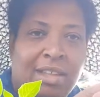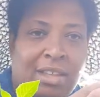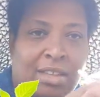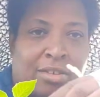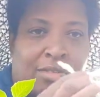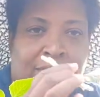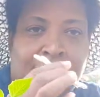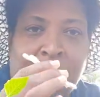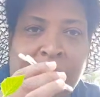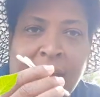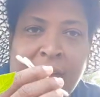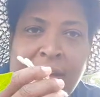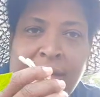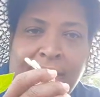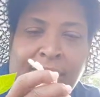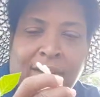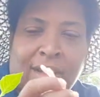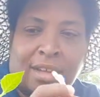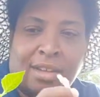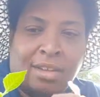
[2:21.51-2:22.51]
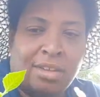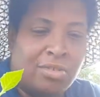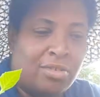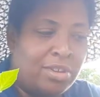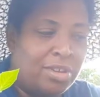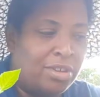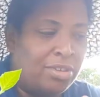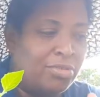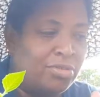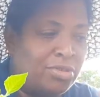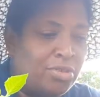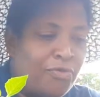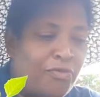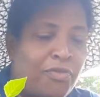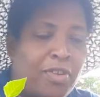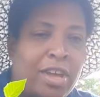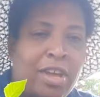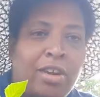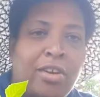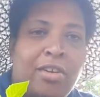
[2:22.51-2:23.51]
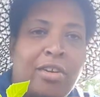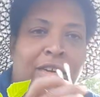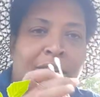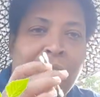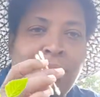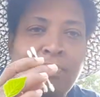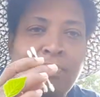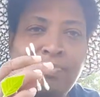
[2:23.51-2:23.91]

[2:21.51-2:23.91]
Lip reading: You can use your finger.